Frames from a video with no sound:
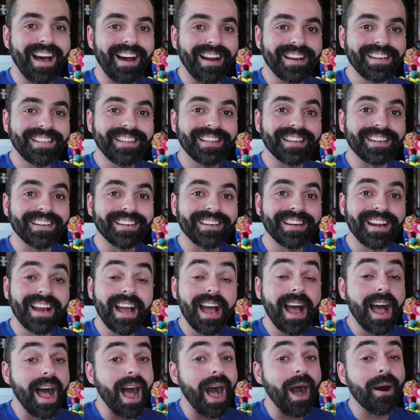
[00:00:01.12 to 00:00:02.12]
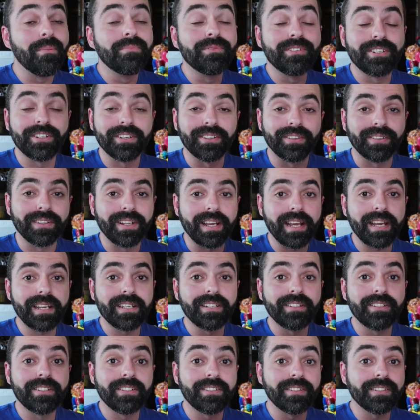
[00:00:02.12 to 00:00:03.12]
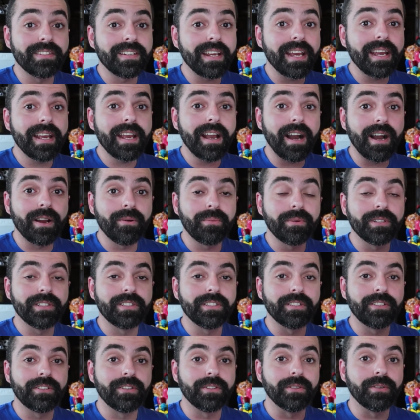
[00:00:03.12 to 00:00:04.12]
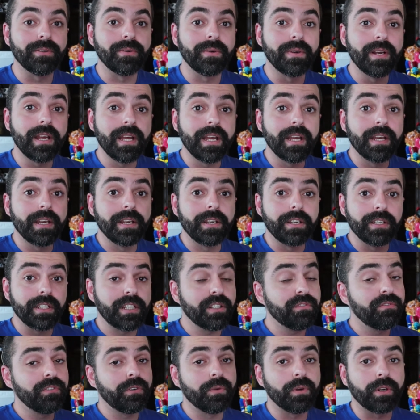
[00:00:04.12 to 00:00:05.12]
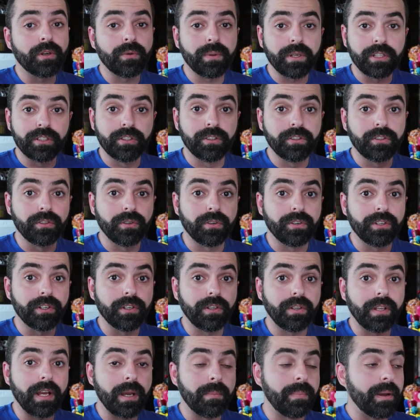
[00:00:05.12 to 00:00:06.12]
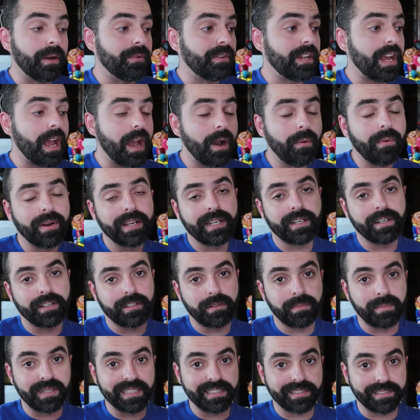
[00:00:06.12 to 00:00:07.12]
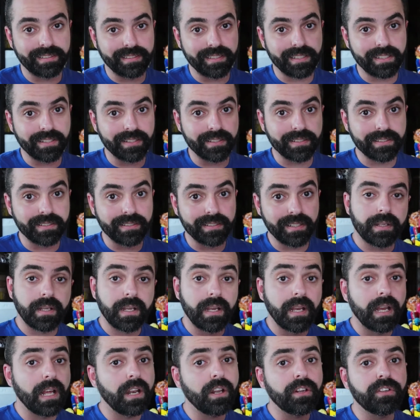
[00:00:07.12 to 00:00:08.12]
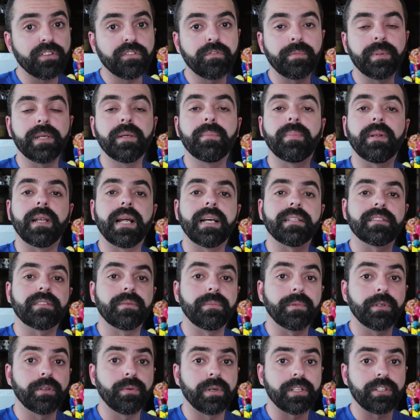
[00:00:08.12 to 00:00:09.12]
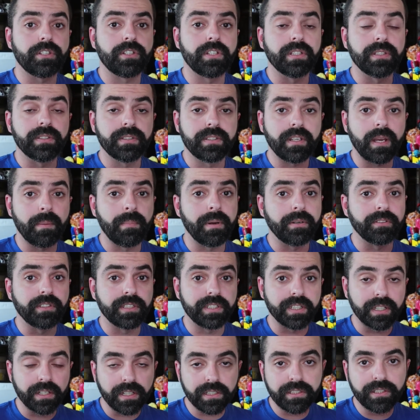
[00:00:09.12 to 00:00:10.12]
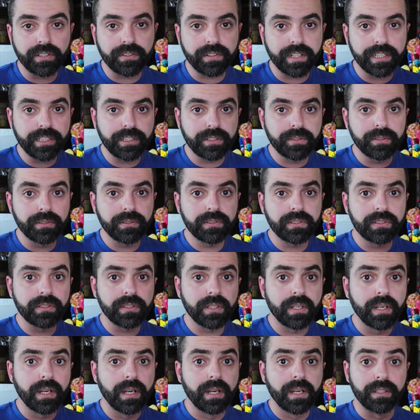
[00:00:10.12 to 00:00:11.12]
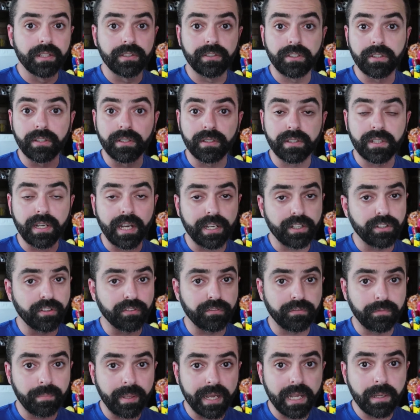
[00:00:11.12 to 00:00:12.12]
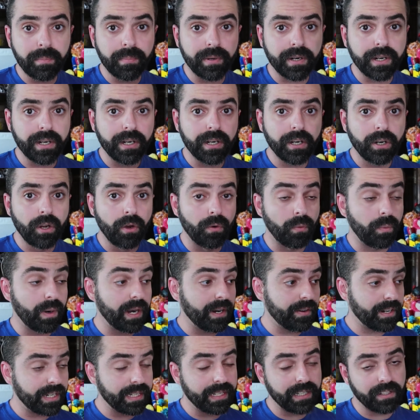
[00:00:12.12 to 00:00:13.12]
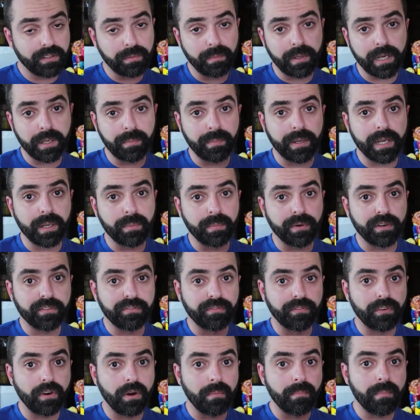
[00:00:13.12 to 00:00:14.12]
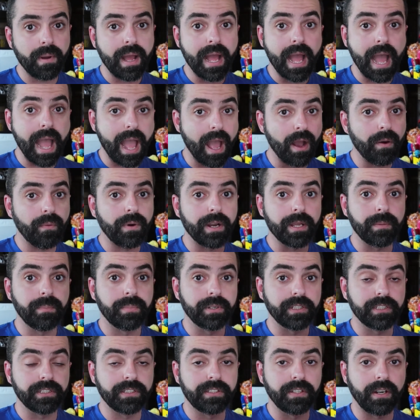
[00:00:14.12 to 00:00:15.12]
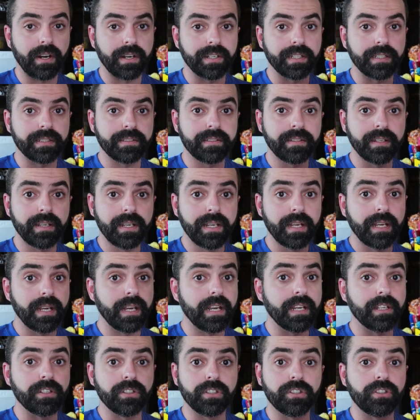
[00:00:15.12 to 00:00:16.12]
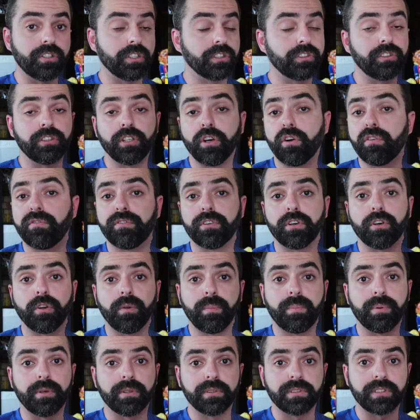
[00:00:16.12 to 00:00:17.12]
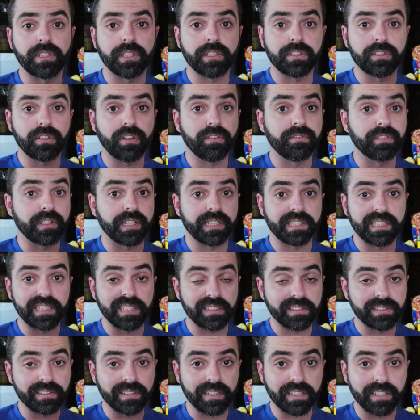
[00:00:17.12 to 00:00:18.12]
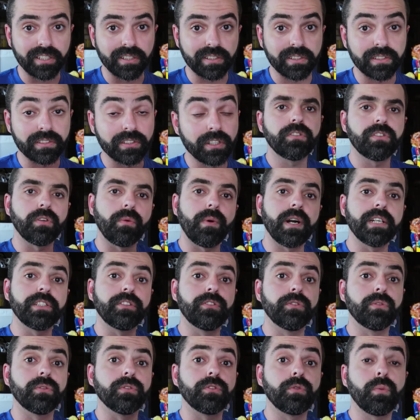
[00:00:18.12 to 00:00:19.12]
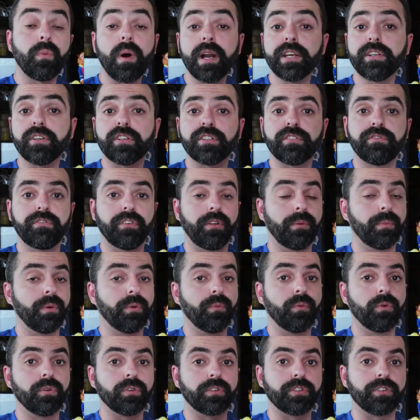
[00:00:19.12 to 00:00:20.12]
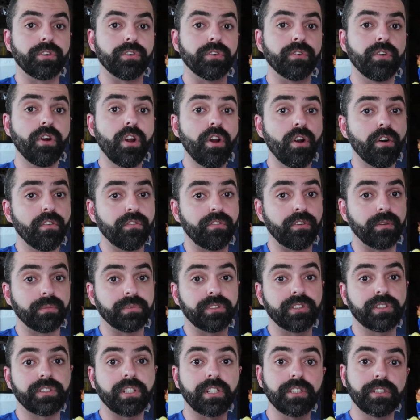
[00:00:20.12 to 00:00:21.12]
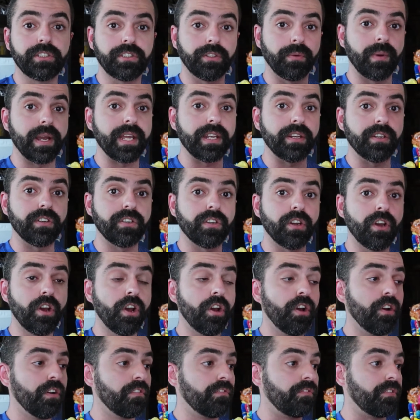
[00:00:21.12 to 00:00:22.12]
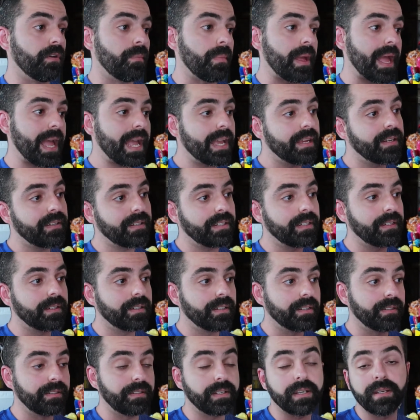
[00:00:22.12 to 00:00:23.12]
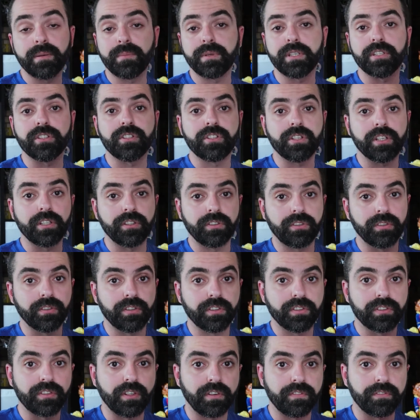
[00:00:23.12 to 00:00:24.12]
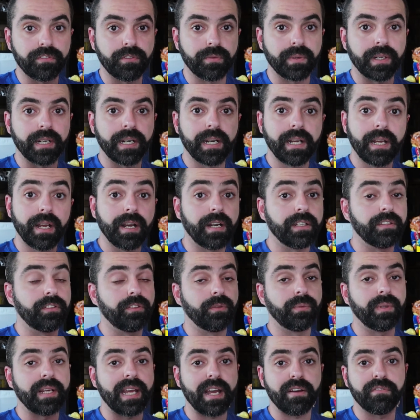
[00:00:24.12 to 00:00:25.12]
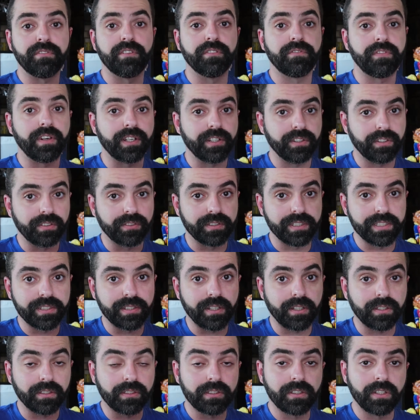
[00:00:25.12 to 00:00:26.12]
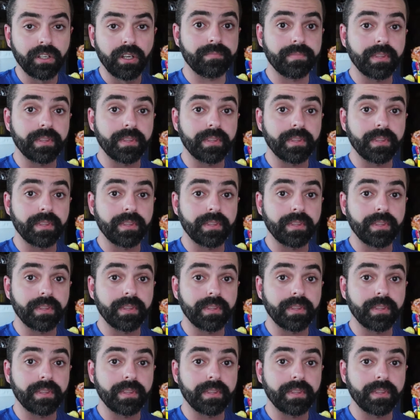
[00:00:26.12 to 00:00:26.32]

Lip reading: Hi there, I'm Gilles, and today I wanted to give you a quick tutorial about how I cut my stickers. A lot of people ask me questions about the cutter I use, the kind of paper, where I get my paper from, how I print on it, and just the overall process of cutting stickers. So I thought, why not film a walkthrough from start to end, from adding the image into the software until we have the final result.